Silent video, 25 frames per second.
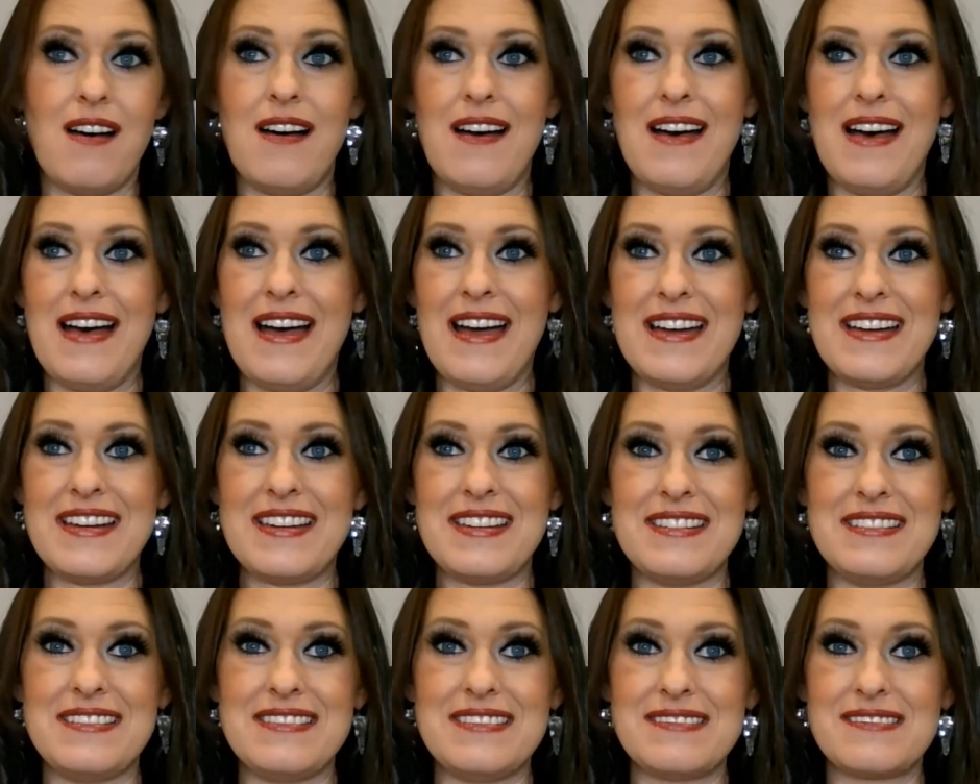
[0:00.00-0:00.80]

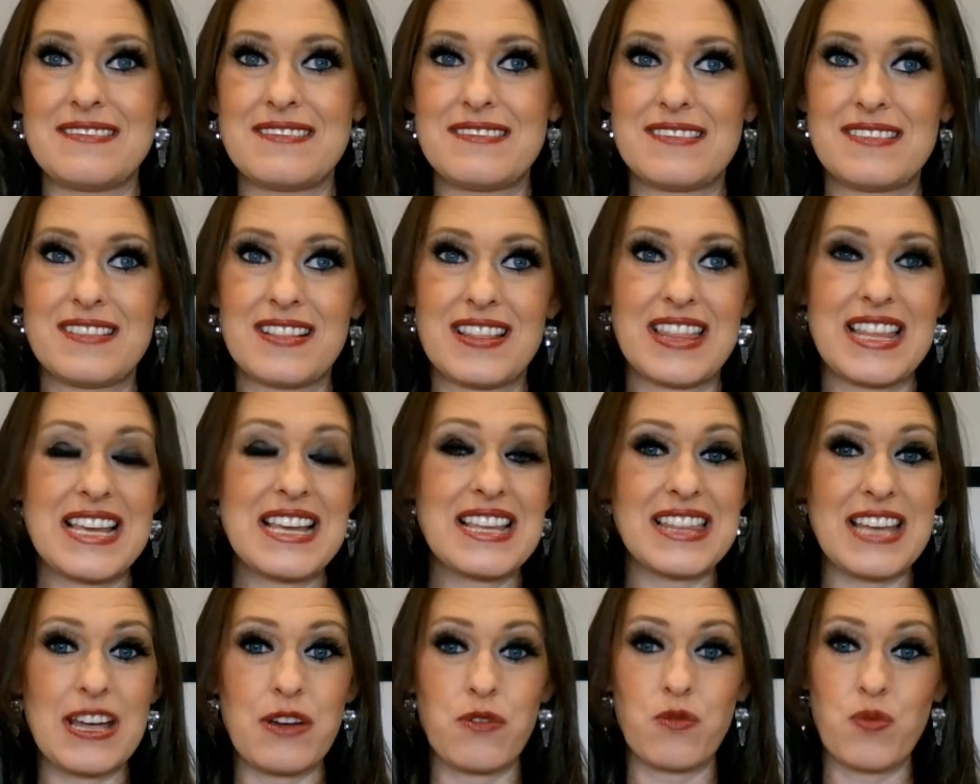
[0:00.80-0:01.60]
I think
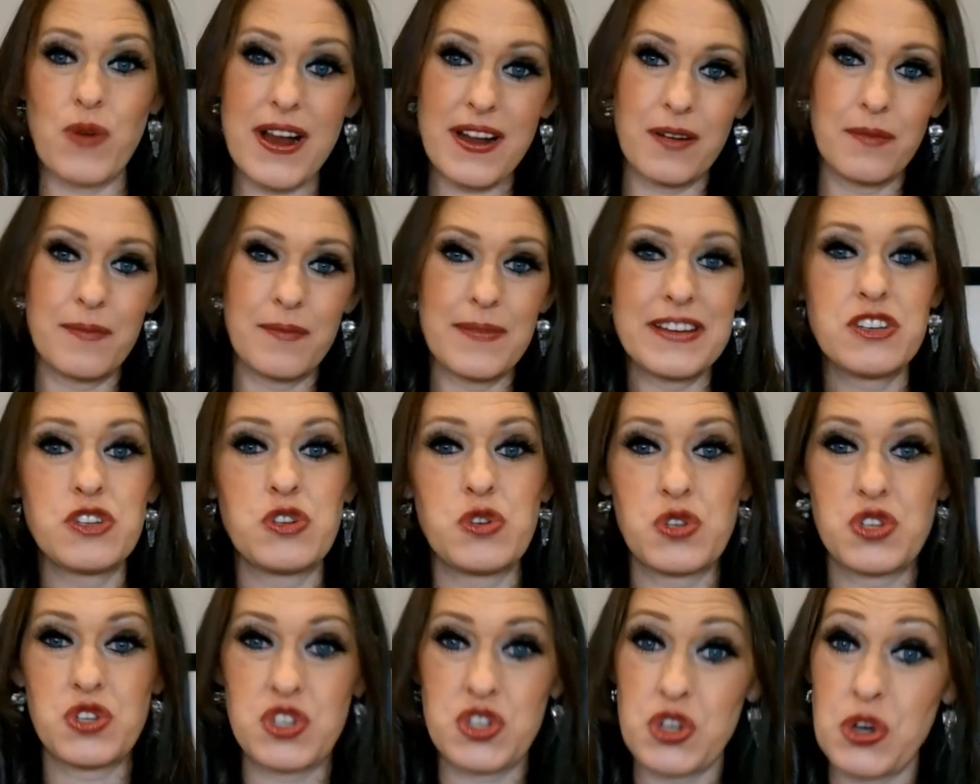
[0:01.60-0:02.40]
they recommend you
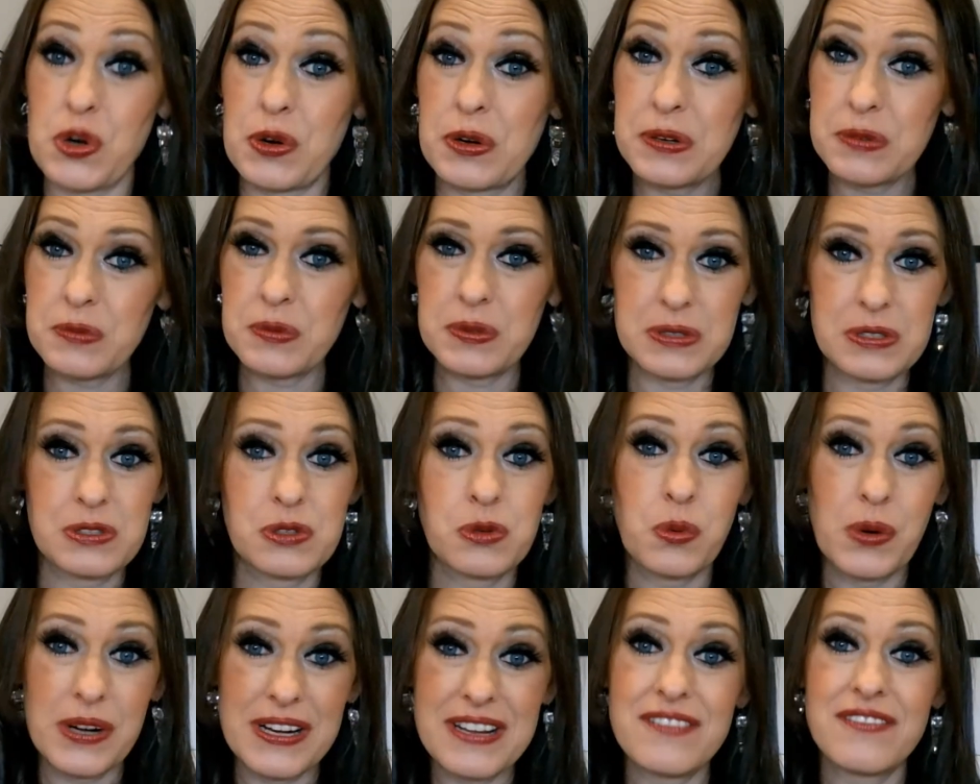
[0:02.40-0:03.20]
start with
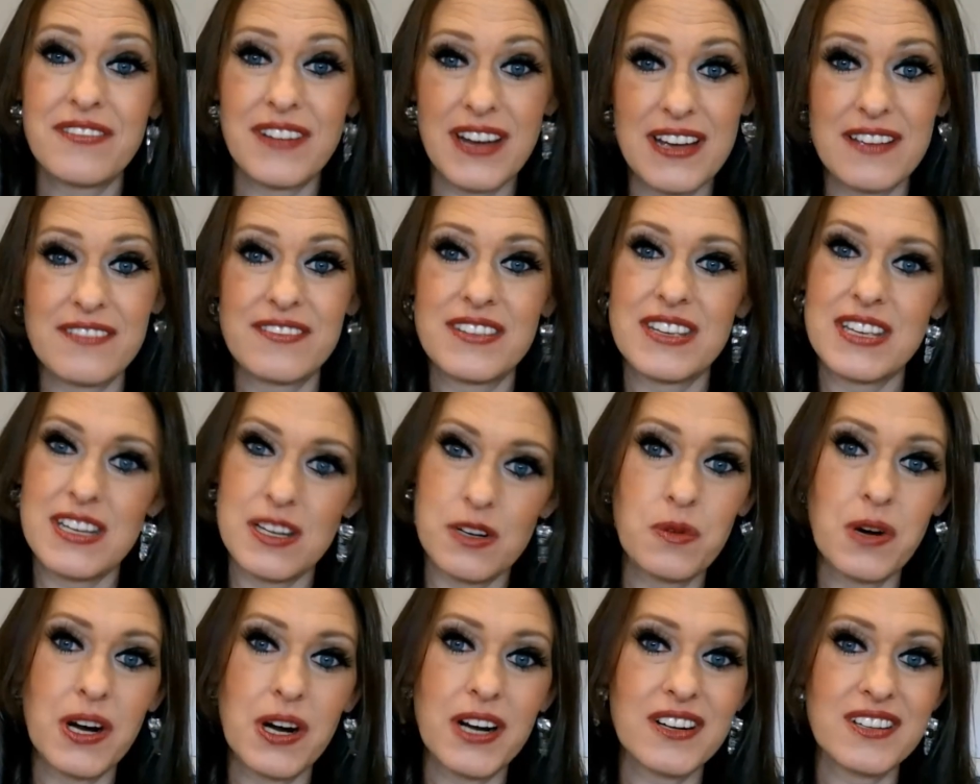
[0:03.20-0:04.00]
25
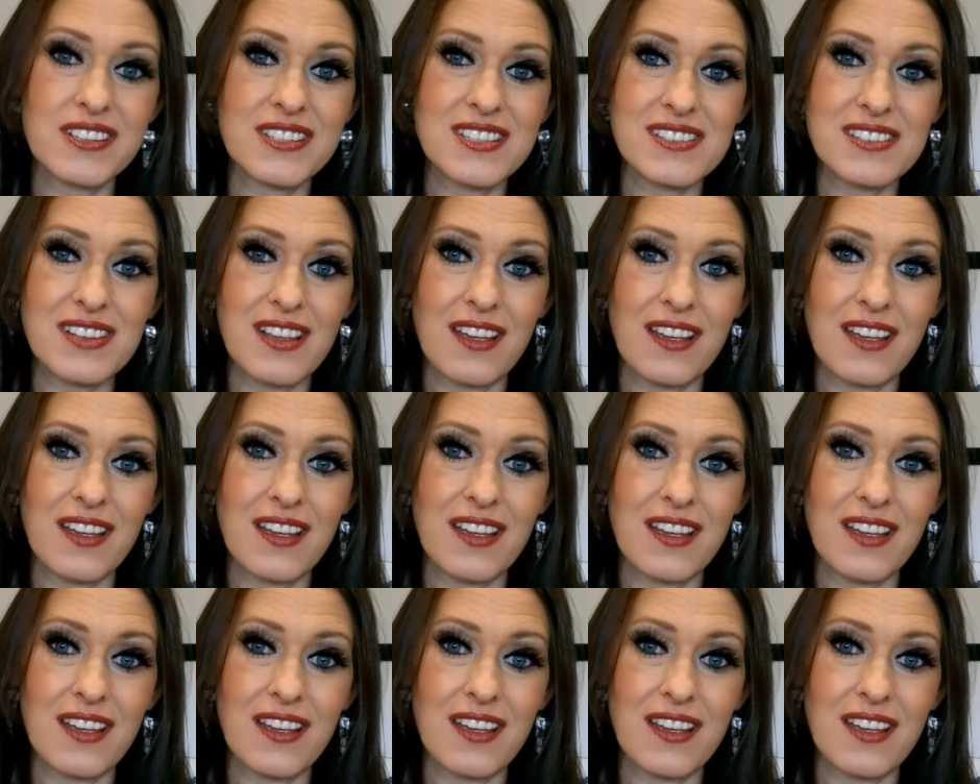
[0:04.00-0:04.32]
keywords,